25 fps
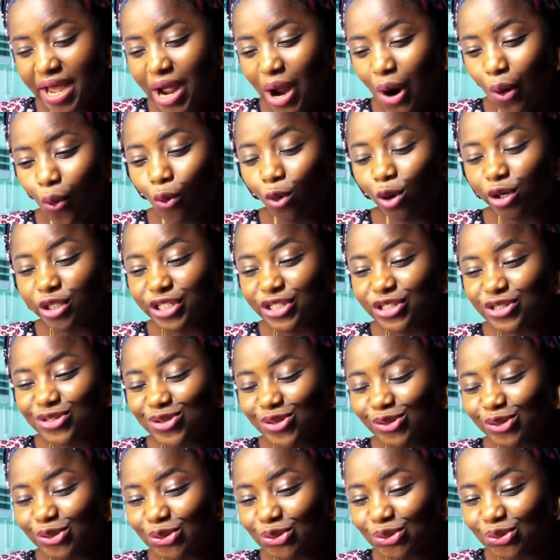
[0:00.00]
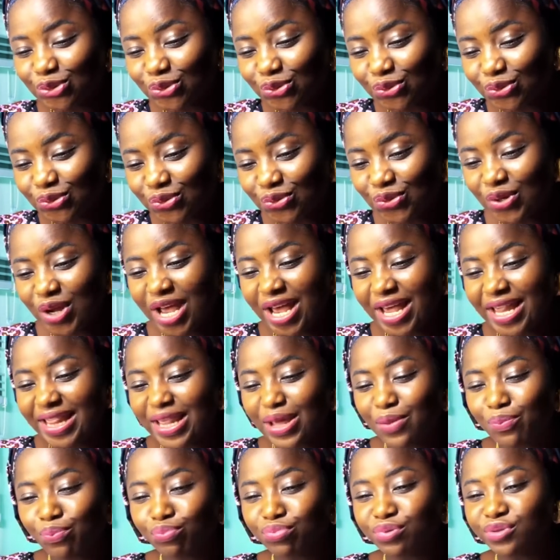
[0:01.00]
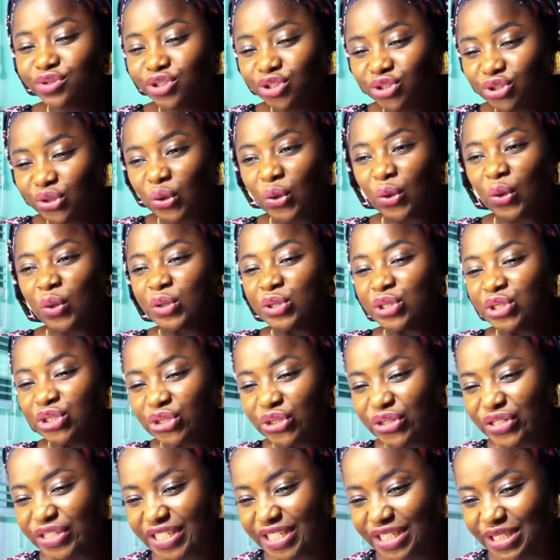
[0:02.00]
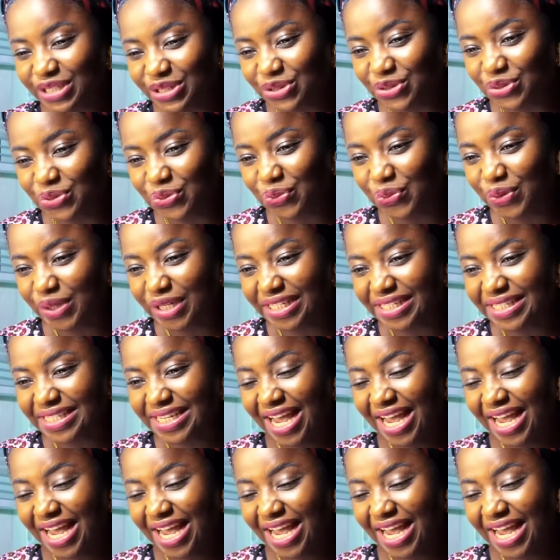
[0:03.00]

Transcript: What is not true, they push your consciousness to it.